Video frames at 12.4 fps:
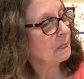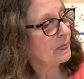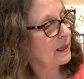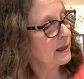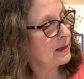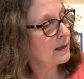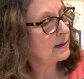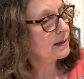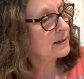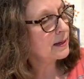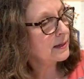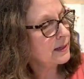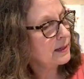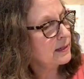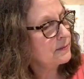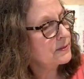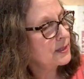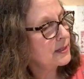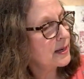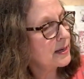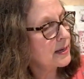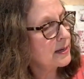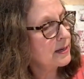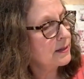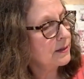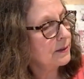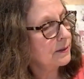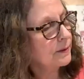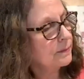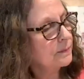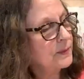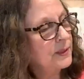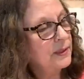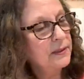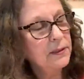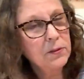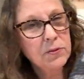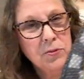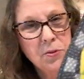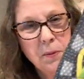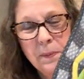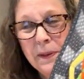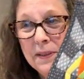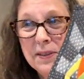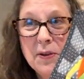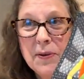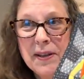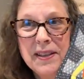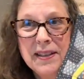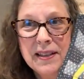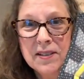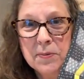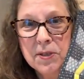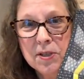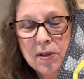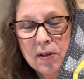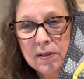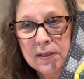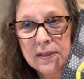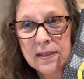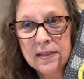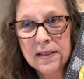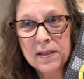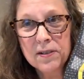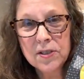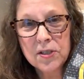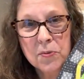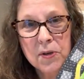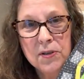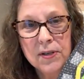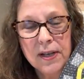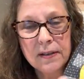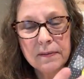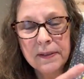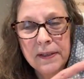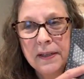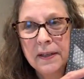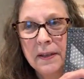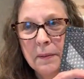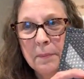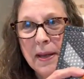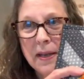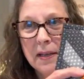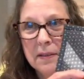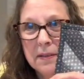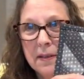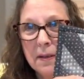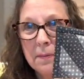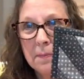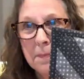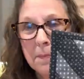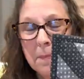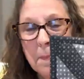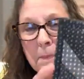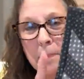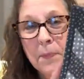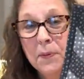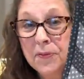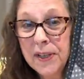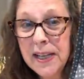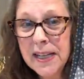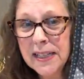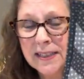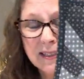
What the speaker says: And I kind of did a little trapunto, I think that's what you call it, in the center, just where you kind of make it poofy